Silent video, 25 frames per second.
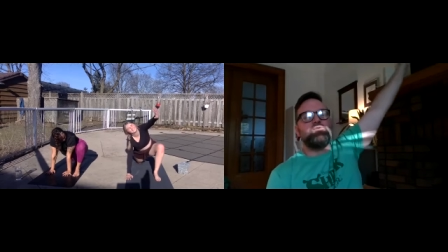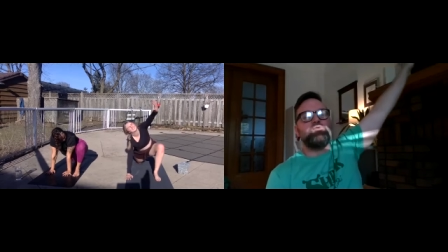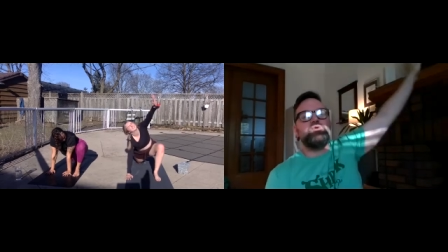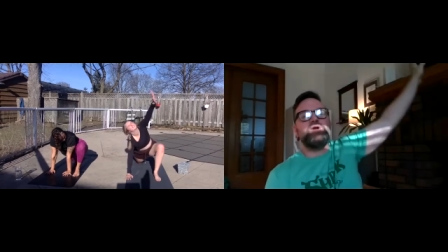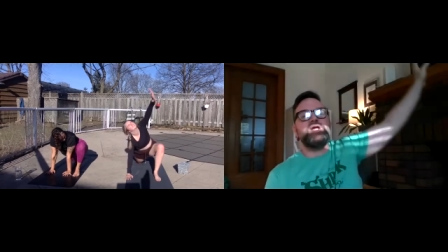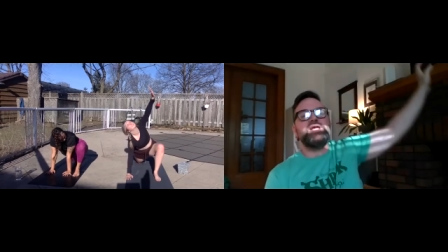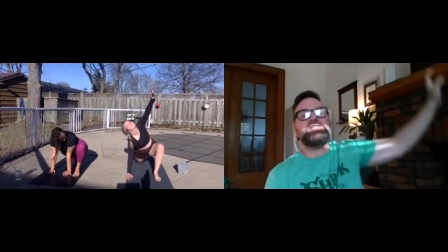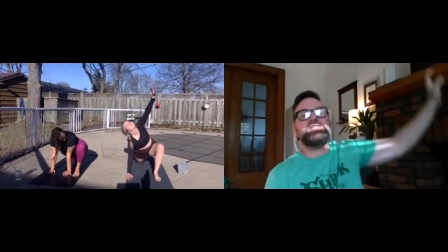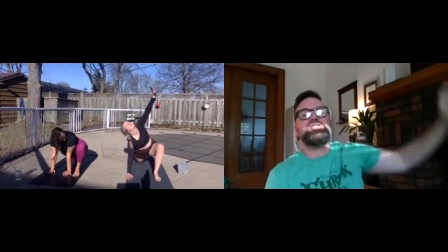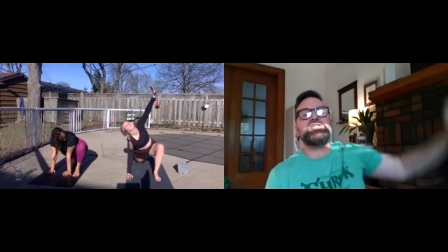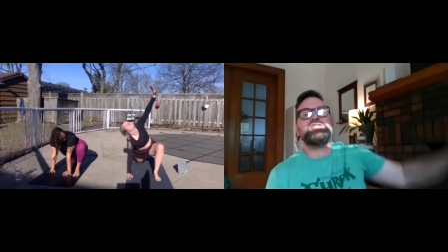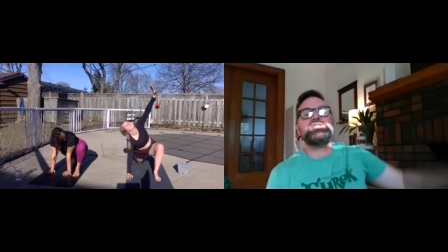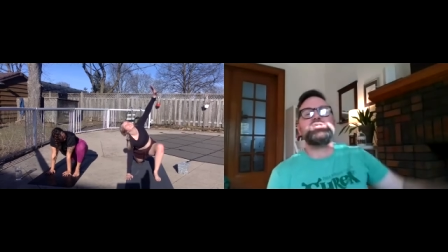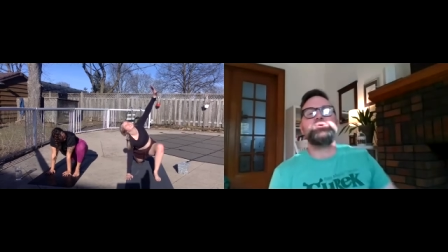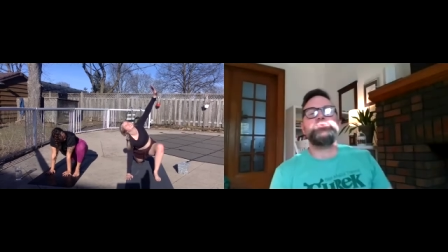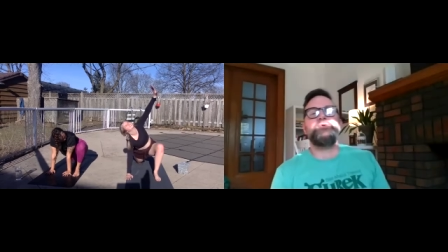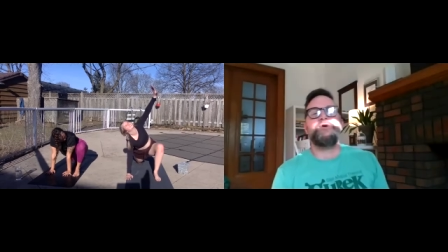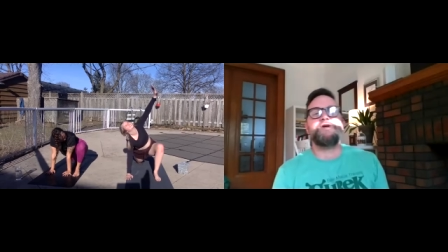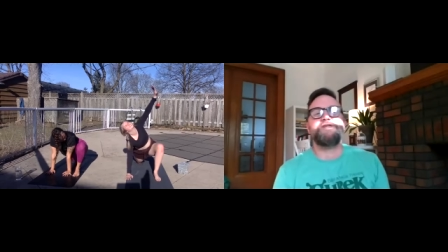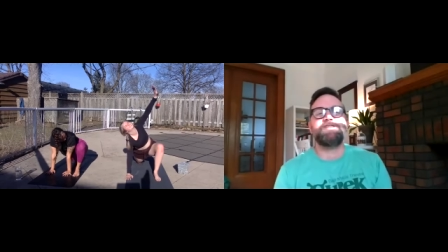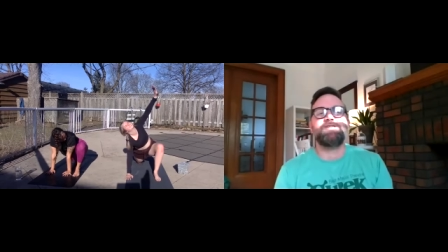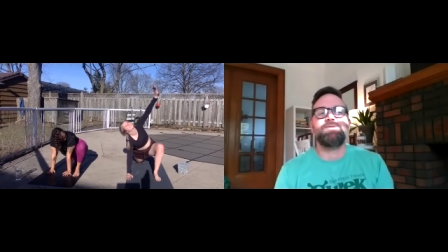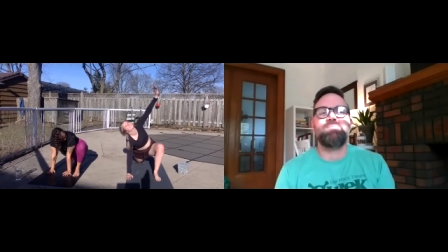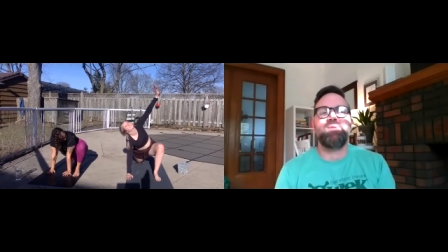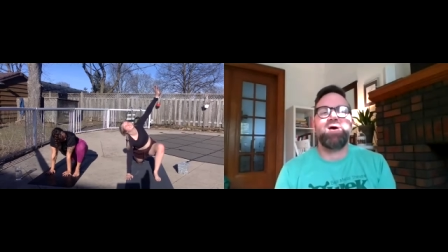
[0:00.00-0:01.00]
reach it
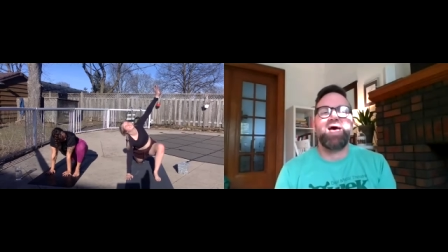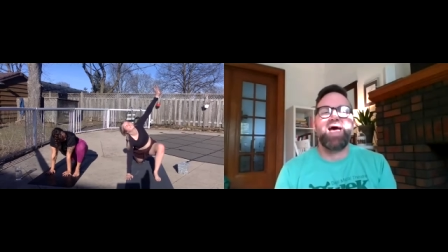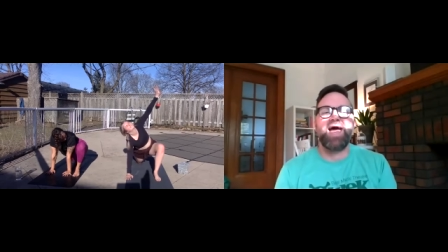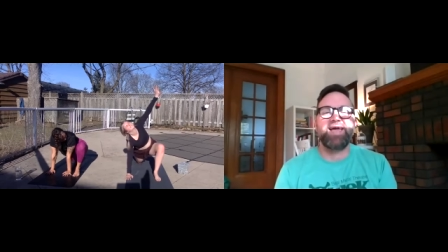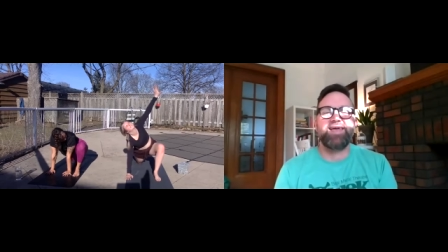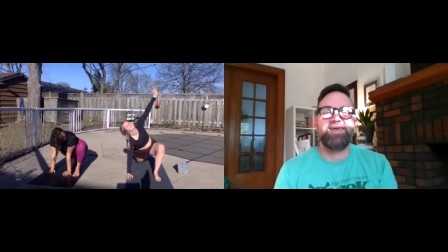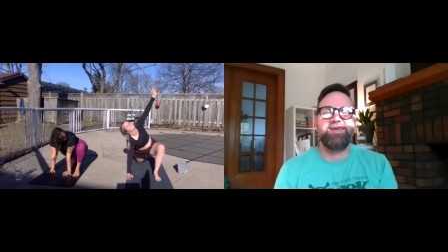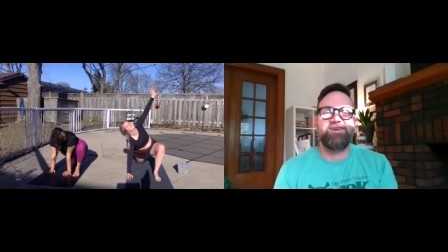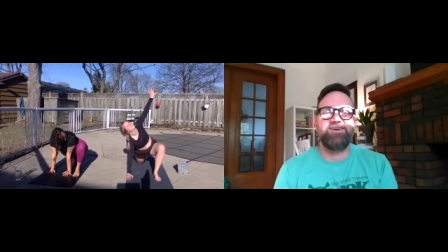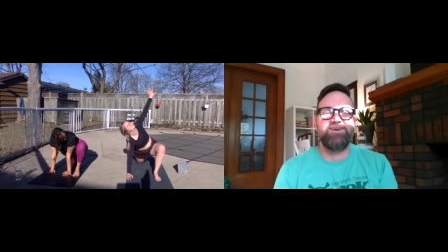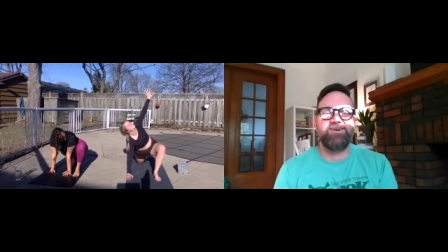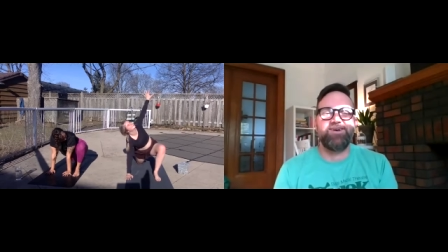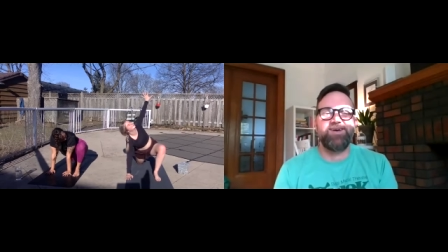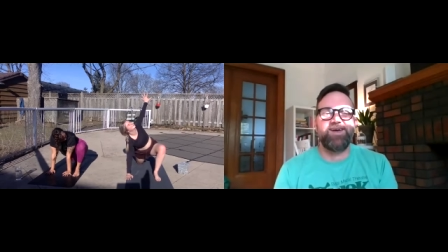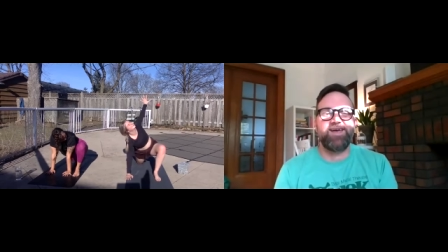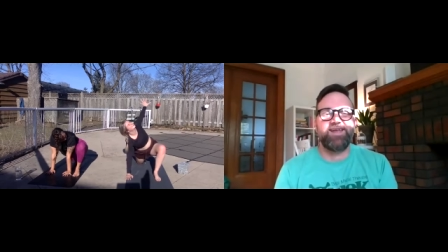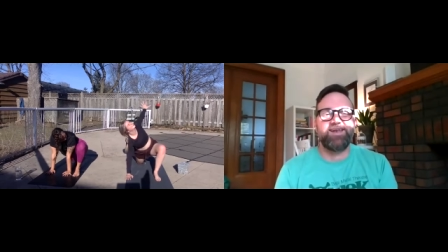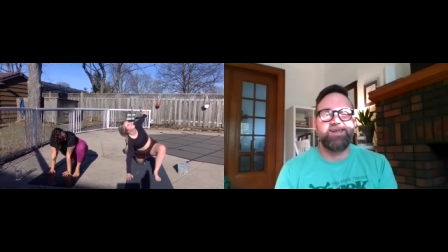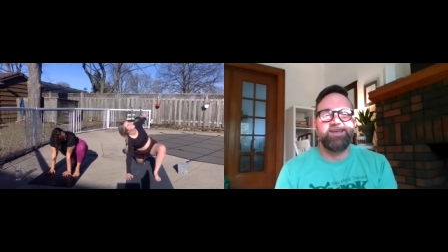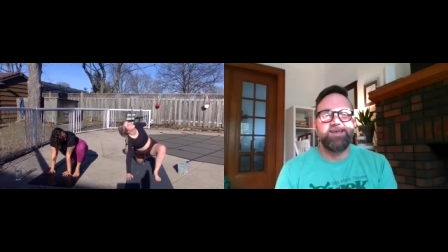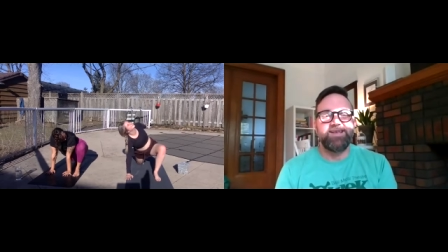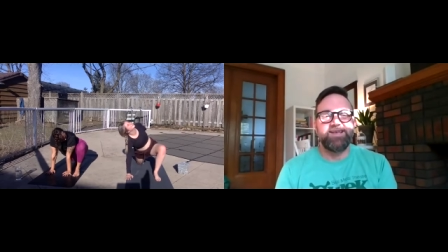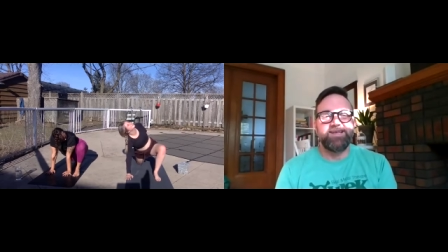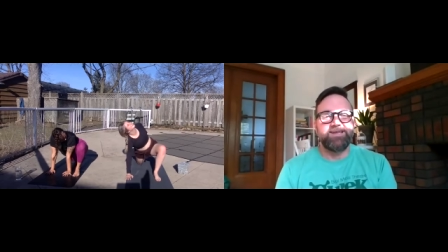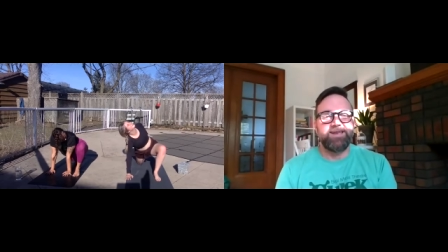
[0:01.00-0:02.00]
towards the back. Good.